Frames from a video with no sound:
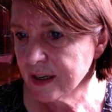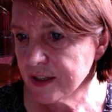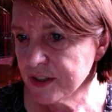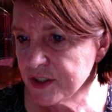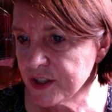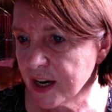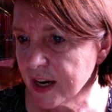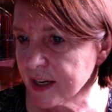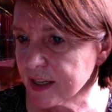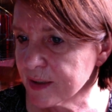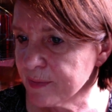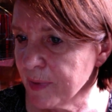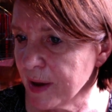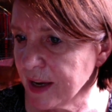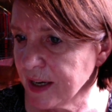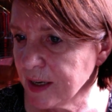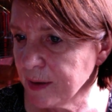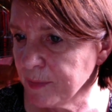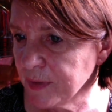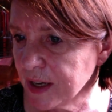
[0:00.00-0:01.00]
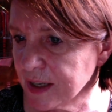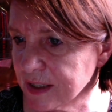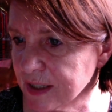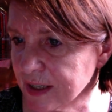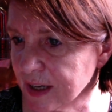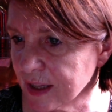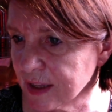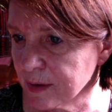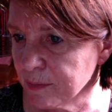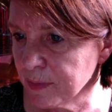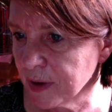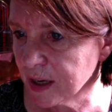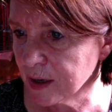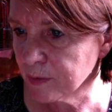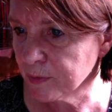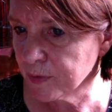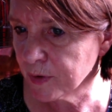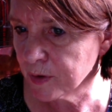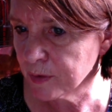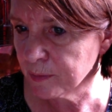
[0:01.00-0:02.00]
Jax made him yet another
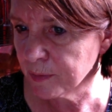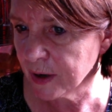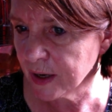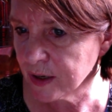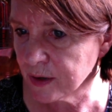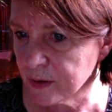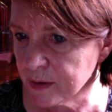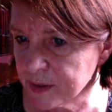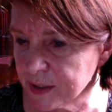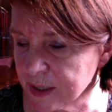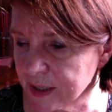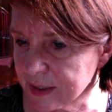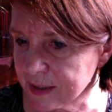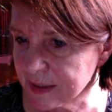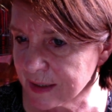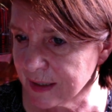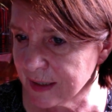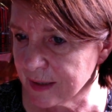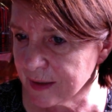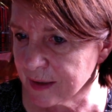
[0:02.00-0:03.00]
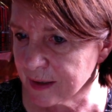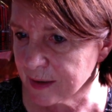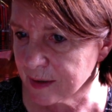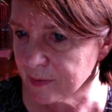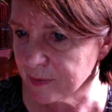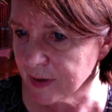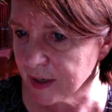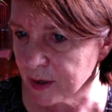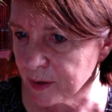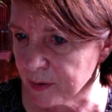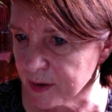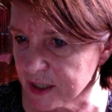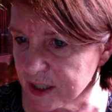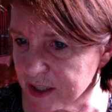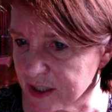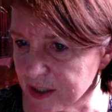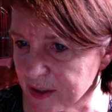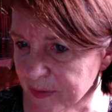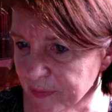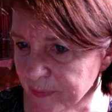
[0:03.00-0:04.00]
megaphone by using a slither of
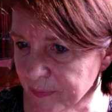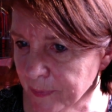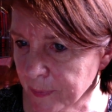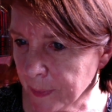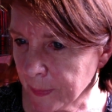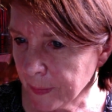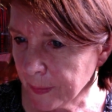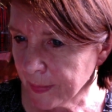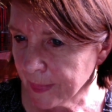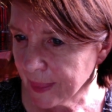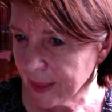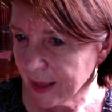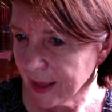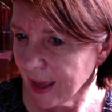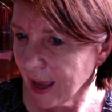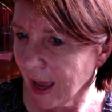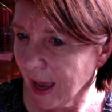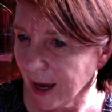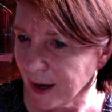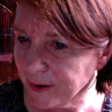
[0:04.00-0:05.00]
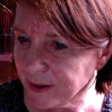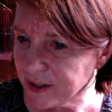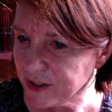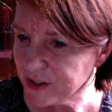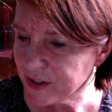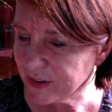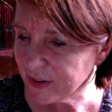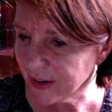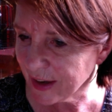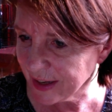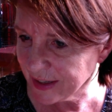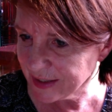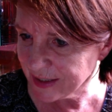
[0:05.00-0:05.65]
licorice. How did you get